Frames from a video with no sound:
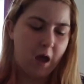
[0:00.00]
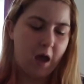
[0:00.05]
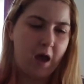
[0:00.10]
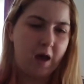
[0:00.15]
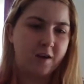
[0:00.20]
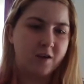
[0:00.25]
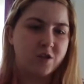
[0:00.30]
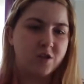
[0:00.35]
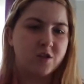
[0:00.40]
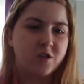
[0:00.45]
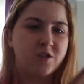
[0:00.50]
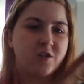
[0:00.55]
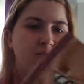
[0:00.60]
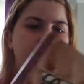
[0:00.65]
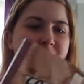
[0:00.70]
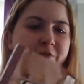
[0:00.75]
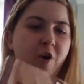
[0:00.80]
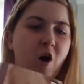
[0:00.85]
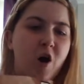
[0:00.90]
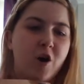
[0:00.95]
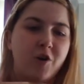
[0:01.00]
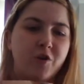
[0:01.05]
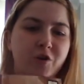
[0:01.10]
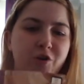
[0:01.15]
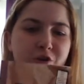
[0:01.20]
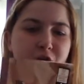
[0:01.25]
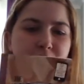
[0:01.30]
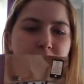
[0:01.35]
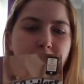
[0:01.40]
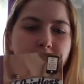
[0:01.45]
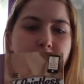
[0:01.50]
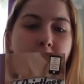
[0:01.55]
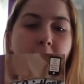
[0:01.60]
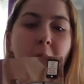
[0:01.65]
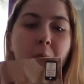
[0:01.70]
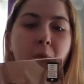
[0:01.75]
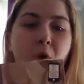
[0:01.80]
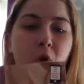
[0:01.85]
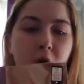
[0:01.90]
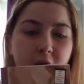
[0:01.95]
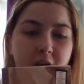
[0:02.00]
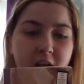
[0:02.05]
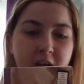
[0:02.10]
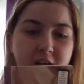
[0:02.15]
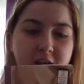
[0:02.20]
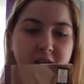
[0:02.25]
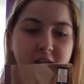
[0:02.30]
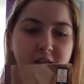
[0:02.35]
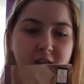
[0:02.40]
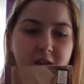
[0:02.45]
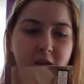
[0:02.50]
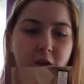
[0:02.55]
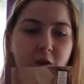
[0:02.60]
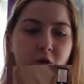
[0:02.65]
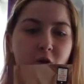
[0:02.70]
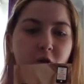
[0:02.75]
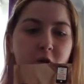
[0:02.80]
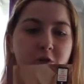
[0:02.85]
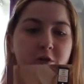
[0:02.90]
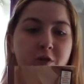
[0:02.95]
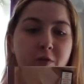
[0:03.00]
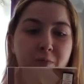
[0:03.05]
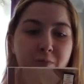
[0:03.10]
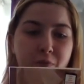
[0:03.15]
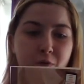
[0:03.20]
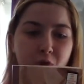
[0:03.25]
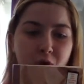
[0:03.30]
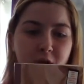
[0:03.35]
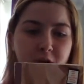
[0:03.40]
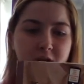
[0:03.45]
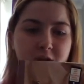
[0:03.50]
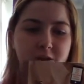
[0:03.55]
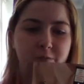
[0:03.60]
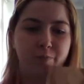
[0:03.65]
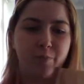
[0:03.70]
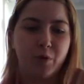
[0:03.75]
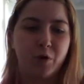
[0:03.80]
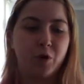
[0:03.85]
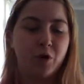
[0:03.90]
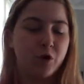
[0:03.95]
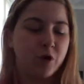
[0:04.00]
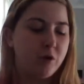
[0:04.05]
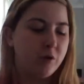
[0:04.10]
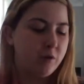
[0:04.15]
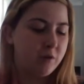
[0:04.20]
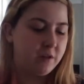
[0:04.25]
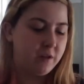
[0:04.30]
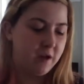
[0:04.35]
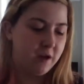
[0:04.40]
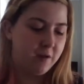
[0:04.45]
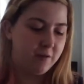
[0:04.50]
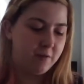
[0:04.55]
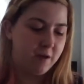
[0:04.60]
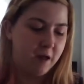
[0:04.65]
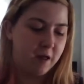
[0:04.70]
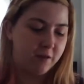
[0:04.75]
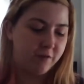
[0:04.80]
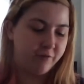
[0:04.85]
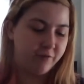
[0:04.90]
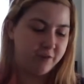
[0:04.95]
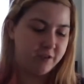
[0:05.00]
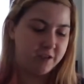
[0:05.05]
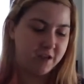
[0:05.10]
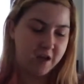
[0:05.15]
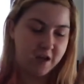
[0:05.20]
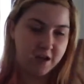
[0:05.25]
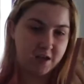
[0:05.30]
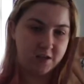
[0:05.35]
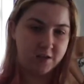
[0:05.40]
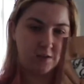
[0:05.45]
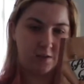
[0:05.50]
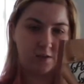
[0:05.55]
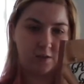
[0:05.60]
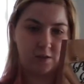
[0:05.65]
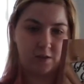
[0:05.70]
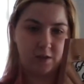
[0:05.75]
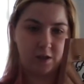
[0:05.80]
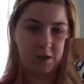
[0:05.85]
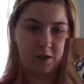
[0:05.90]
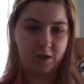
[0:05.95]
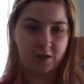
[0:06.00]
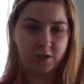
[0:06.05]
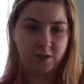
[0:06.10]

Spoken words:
I just found the Pointless book that Alfie Days did.